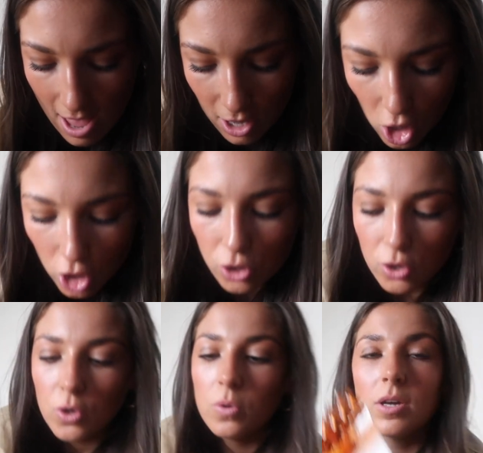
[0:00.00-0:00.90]
i got a
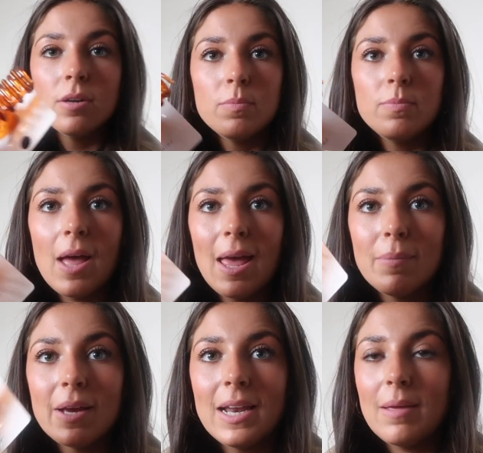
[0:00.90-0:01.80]
new
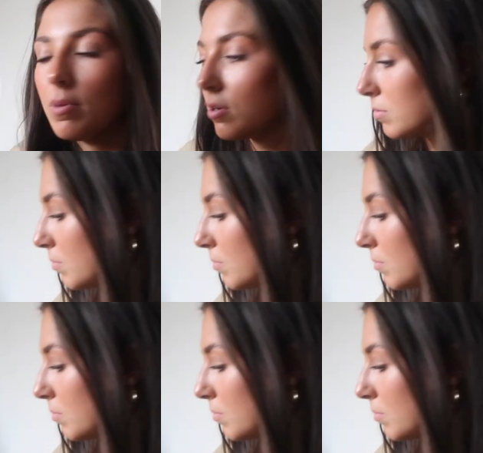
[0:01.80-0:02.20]
um, clip because